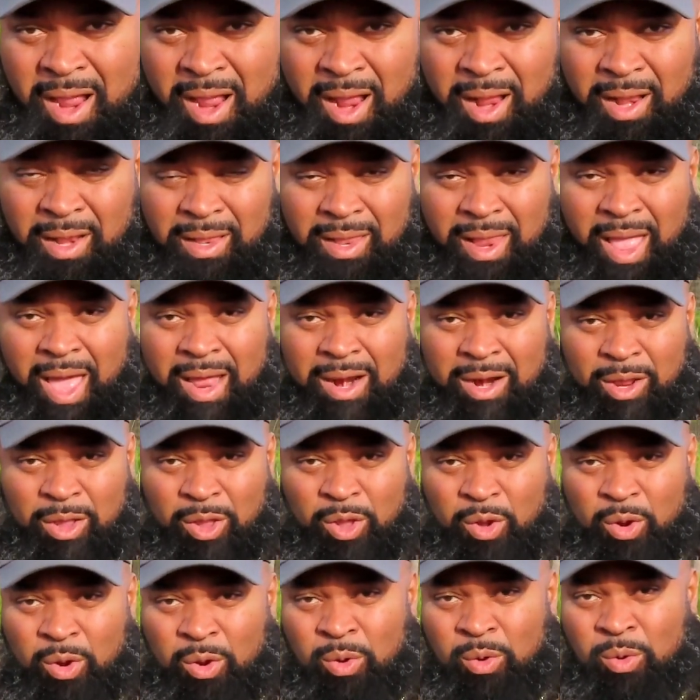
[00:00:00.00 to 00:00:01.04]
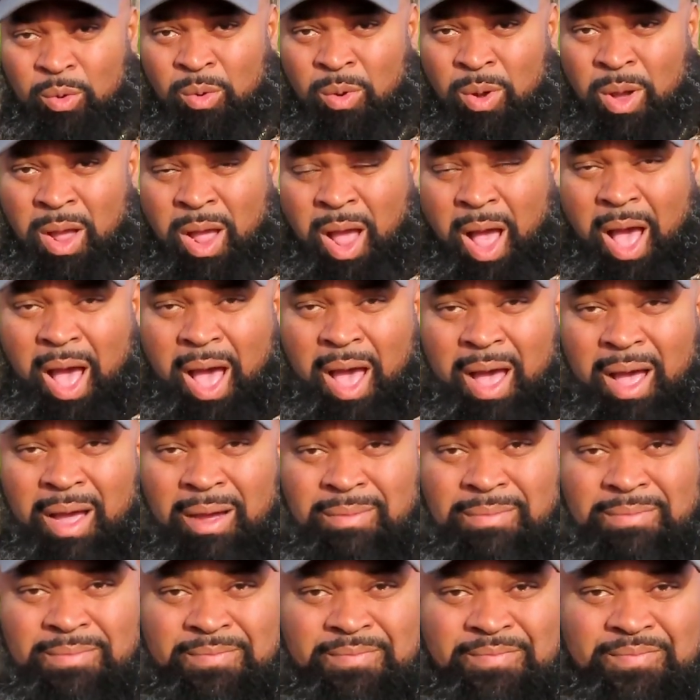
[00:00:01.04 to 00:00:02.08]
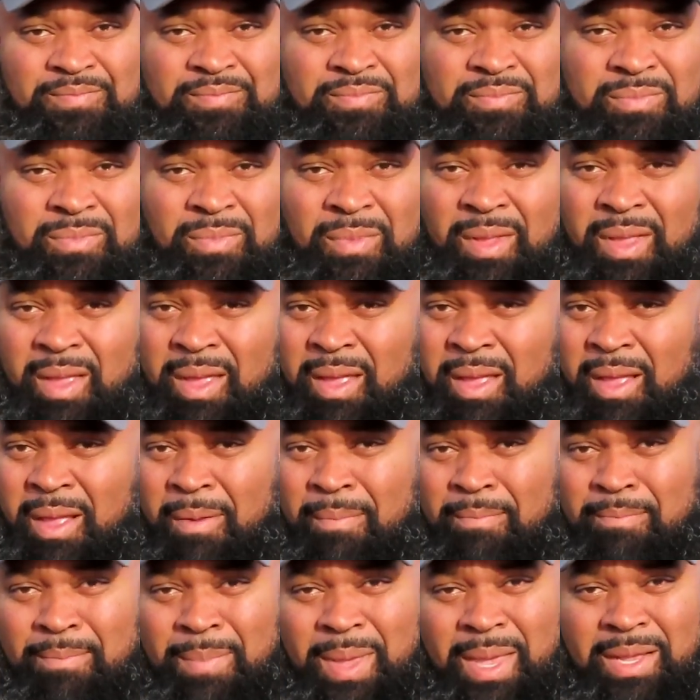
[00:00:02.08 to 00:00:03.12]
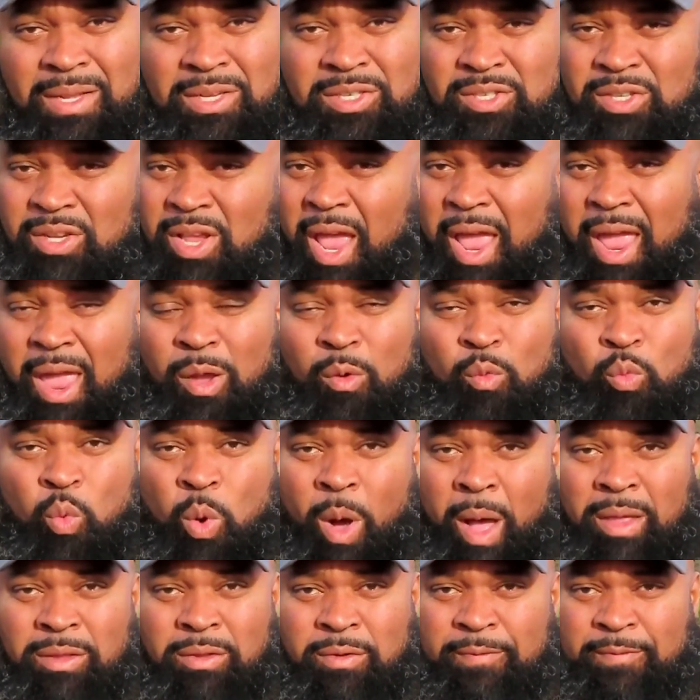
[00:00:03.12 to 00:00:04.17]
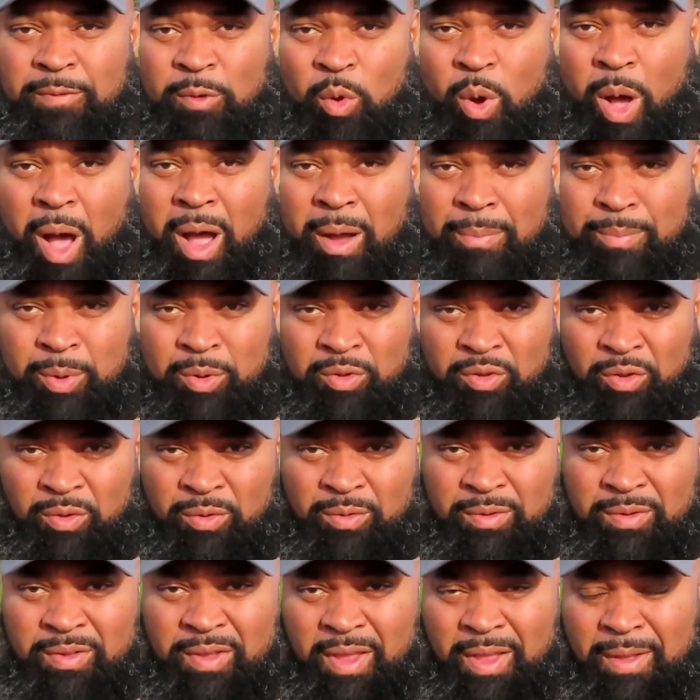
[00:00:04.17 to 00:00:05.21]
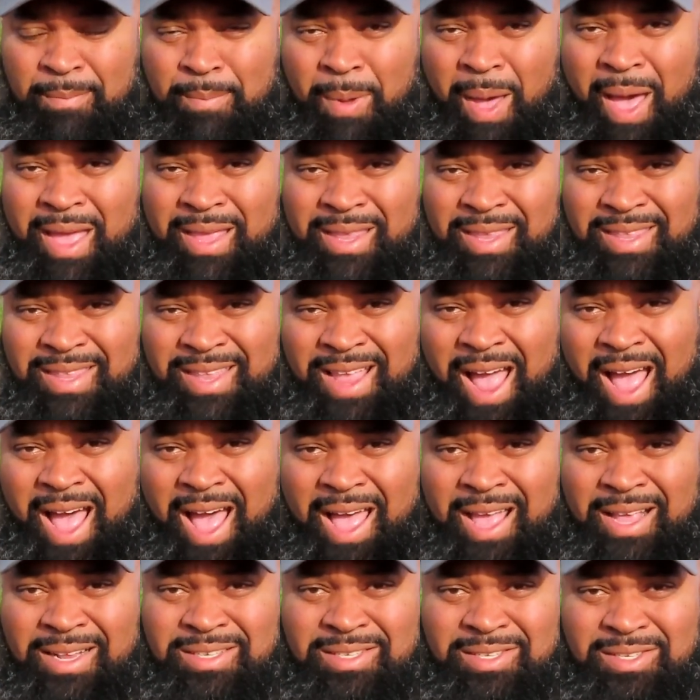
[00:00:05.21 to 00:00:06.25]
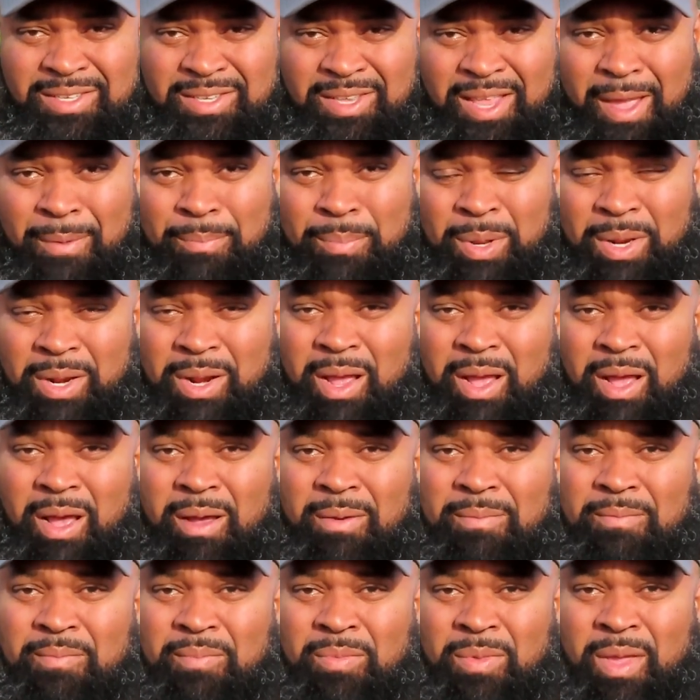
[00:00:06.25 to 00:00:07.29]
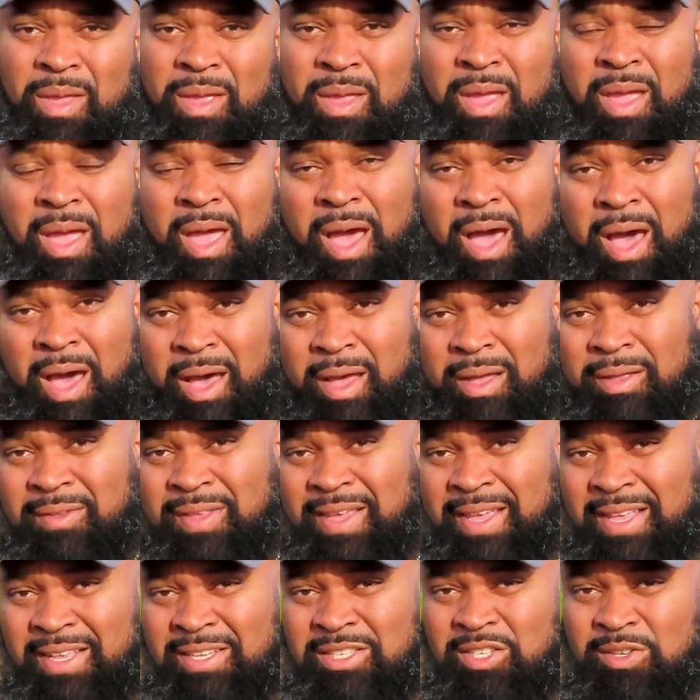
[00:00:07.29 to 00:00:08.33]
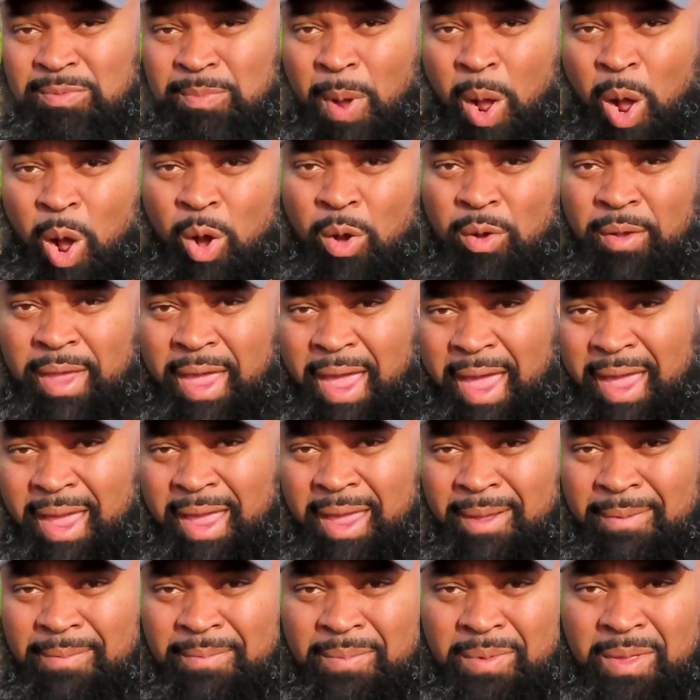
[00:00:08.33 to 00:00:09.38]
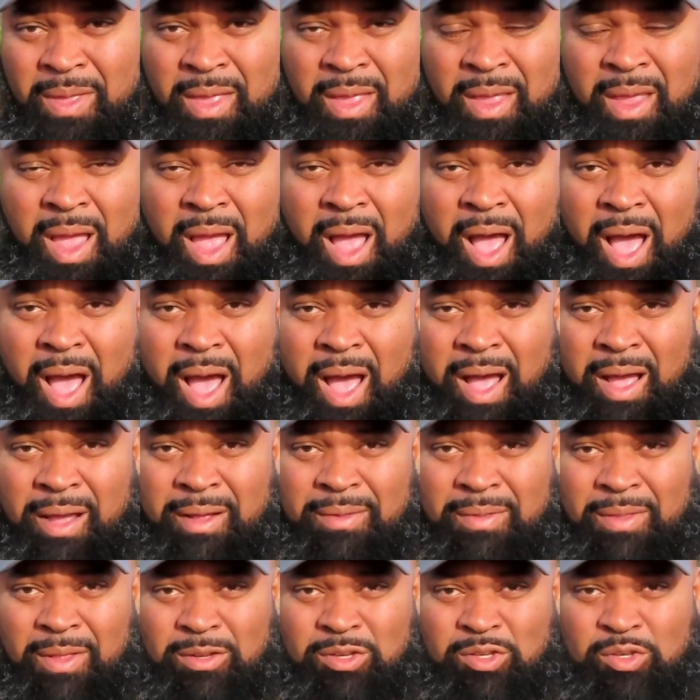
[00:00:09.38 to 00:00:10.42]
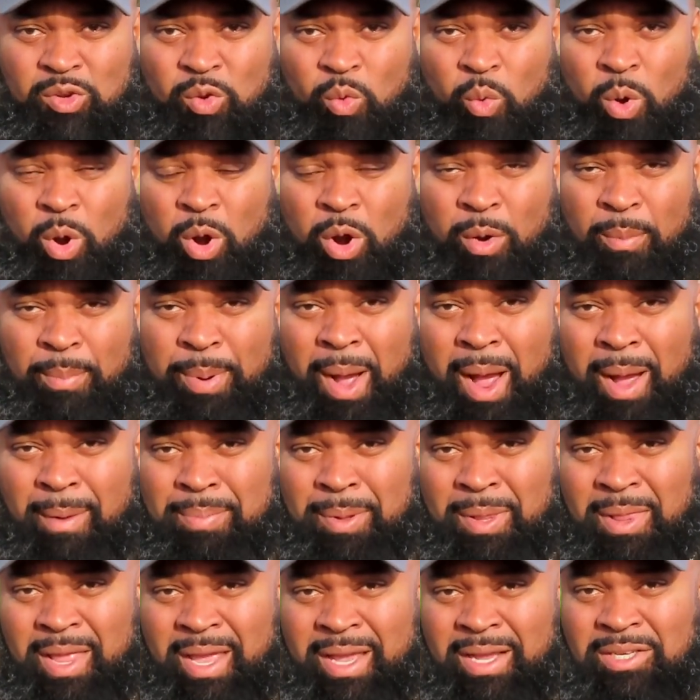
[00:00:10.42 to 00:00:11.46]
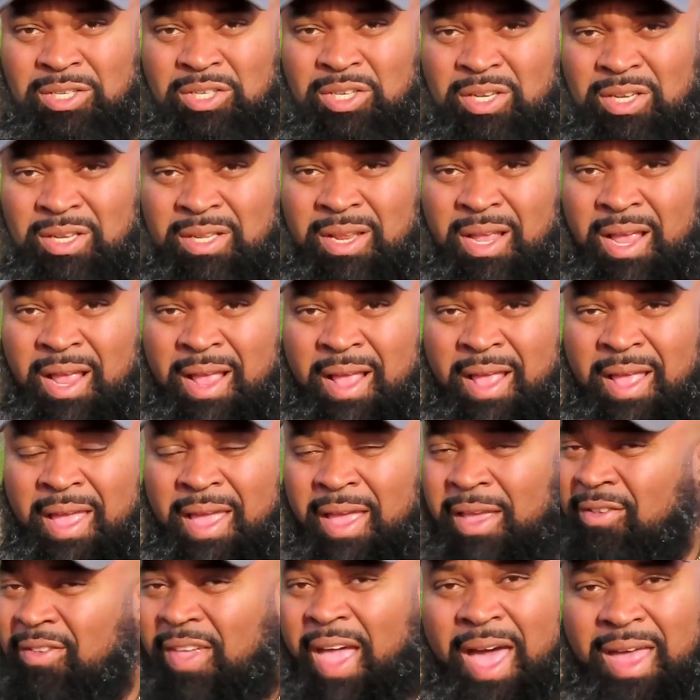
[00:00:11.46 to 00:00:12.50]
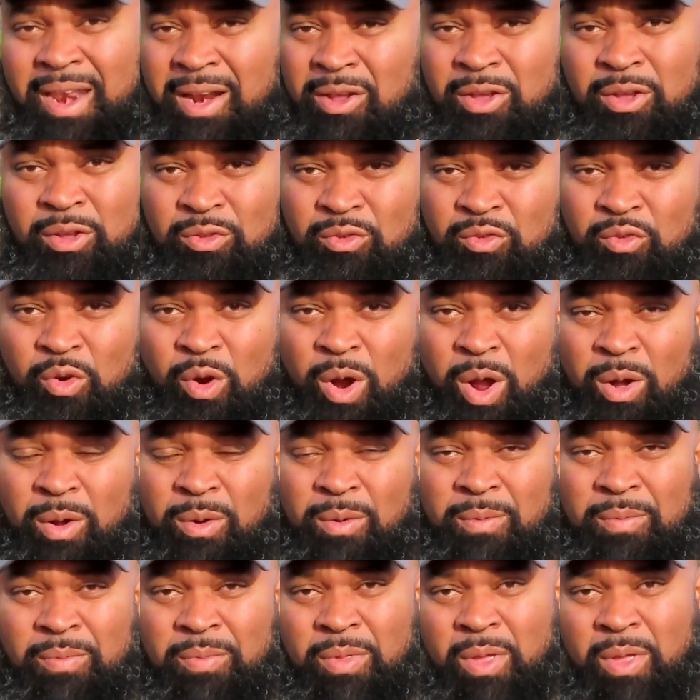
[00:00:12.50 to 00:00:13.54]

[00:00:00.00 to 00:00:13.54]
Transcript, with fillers: A lot of you um, miss a wonderful opportunity by not stepping up hunting small game. Uh, the squirrel population is out of control.